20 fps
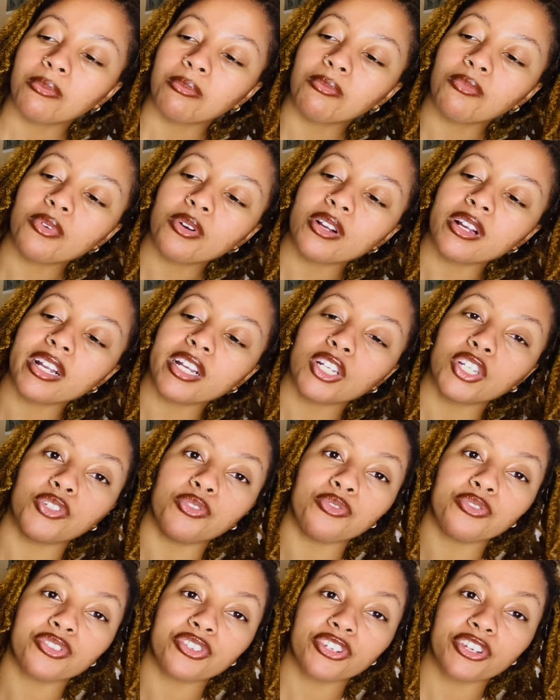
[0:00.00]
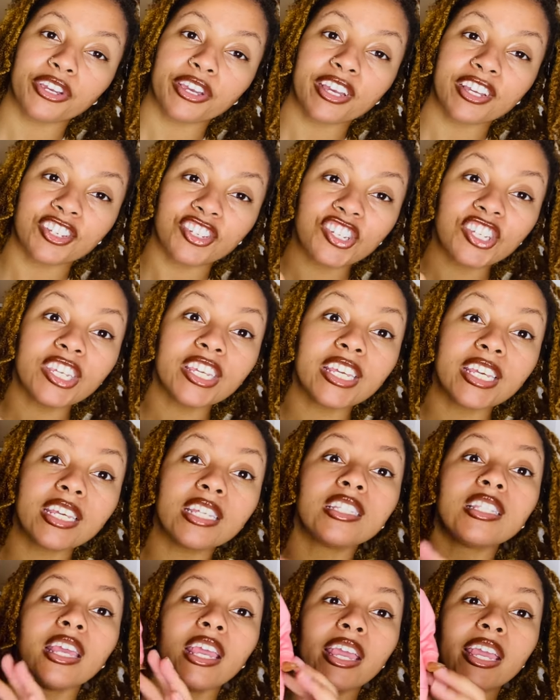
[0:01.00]
more looser because she
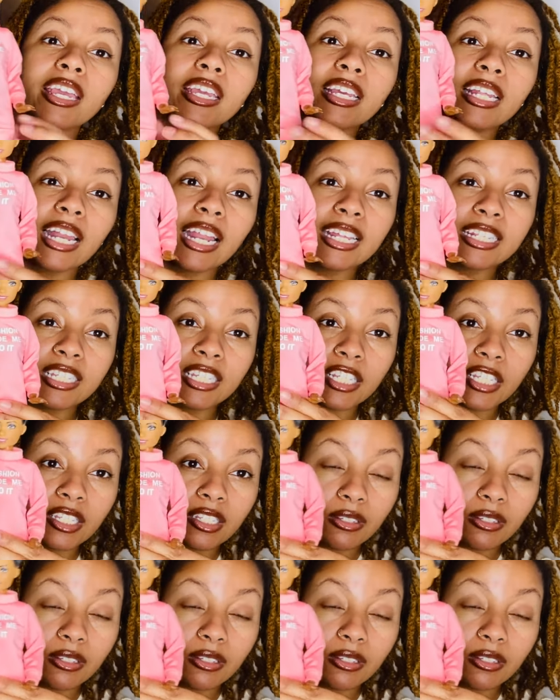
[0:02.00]
is a classic